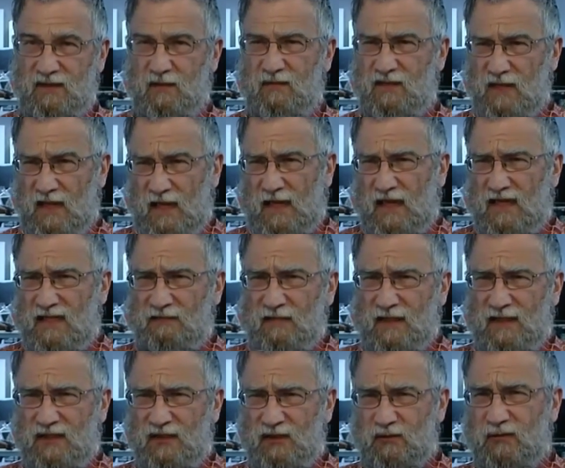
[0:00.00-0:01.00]
So he's
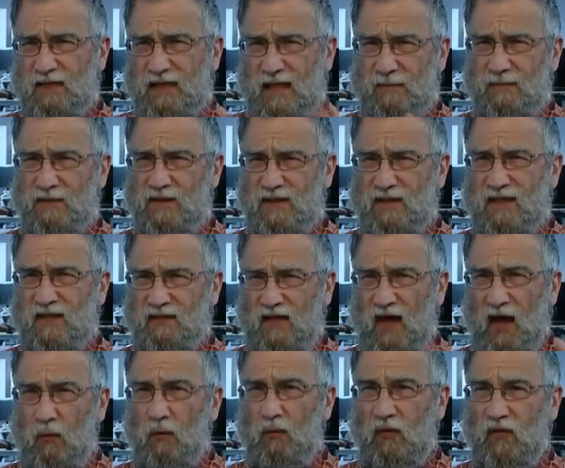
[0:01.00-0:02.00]
managed to encapsulate the
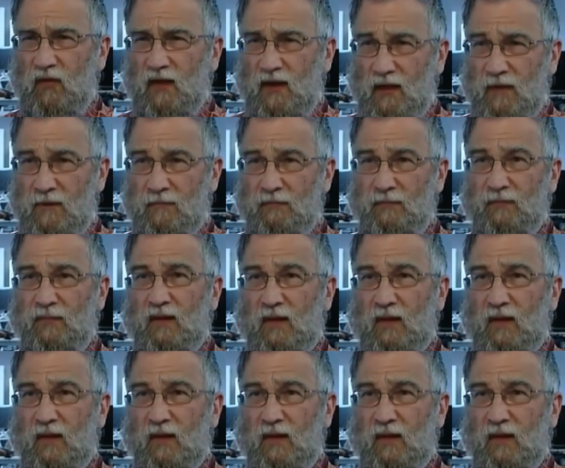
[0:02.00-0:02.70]
whole thing